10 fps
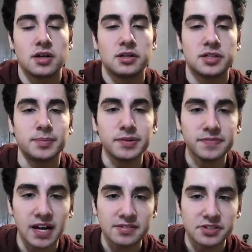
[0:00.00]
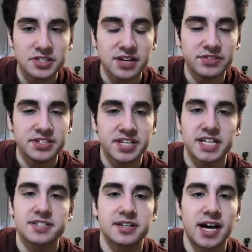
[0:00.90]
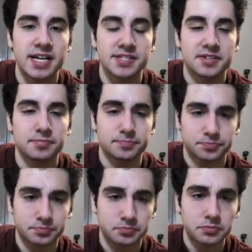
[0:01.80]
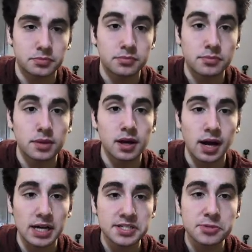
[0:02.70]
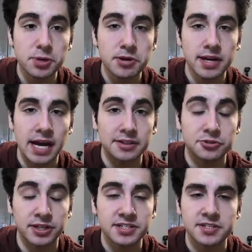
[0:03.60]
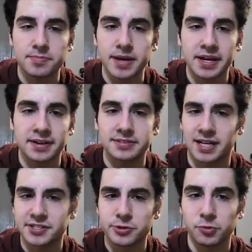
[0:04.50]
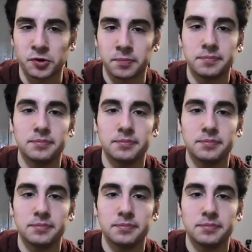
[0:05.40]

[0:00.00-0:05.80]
Number 576, ice. Ice is what you can add to drinks to make it not so warm.